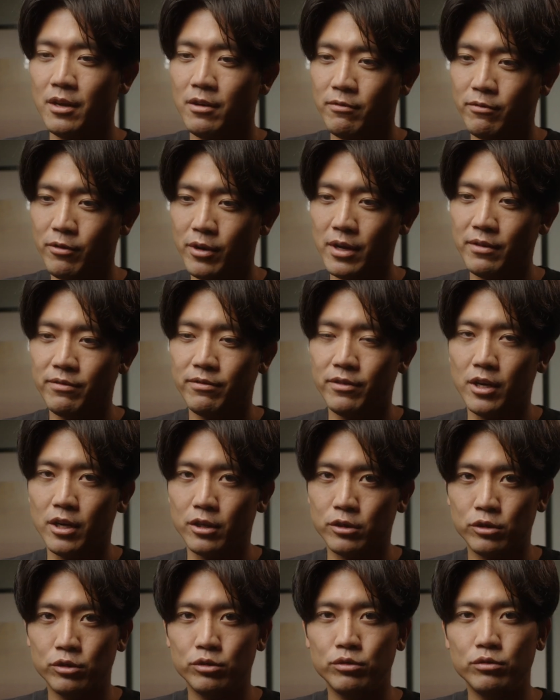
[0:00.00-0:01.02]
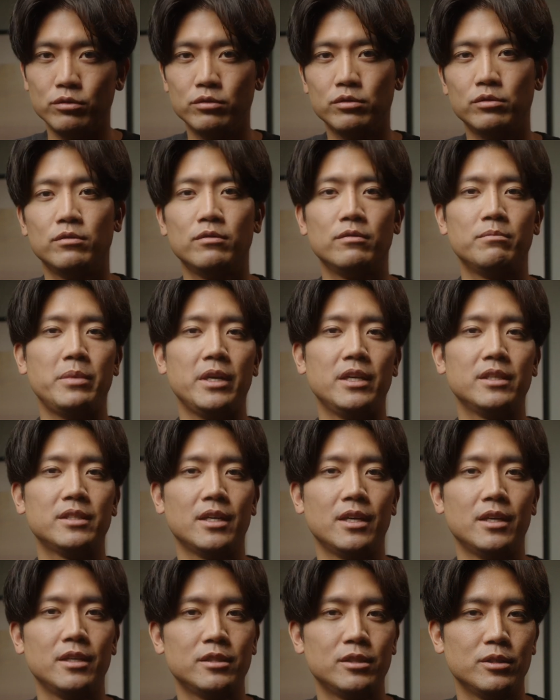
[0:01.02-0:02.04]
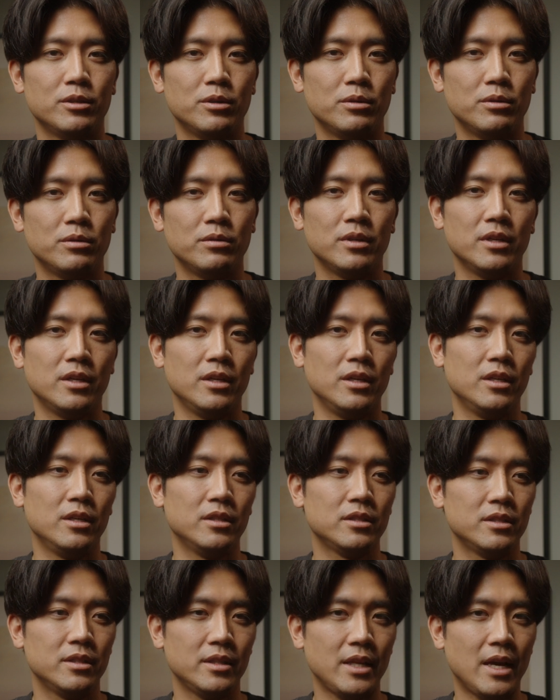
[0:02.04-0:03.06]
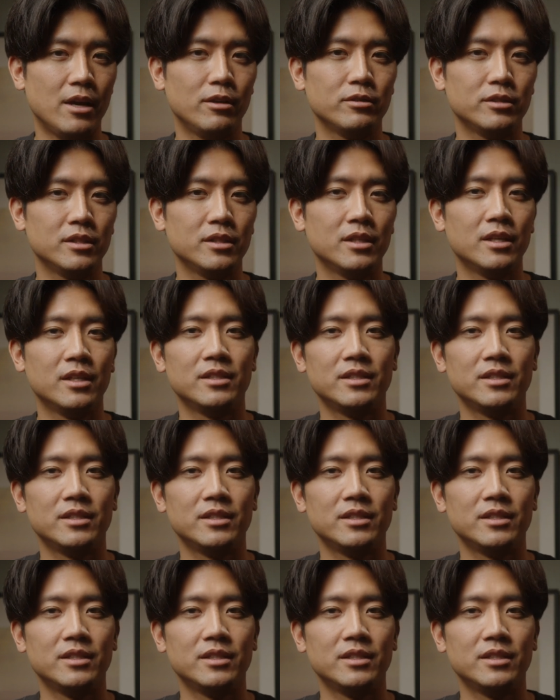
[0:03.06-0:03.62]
For F-Log2, base ISO is 1000,